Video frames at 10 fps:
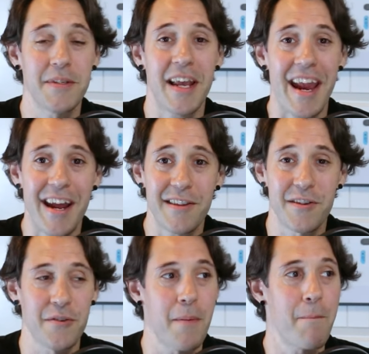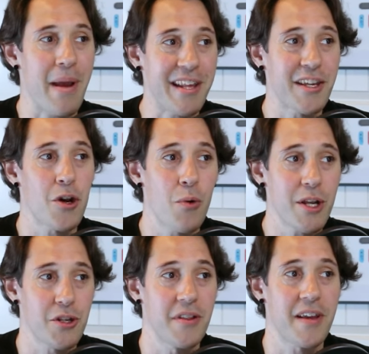to answer the basic
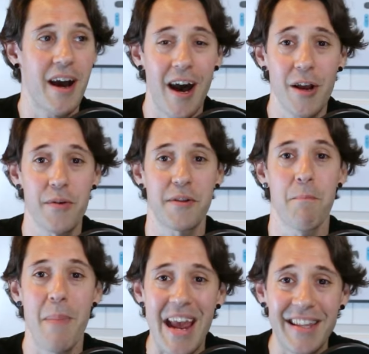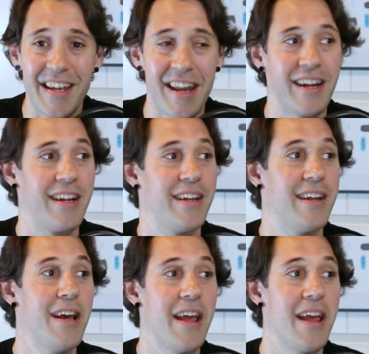questions Congress mandated it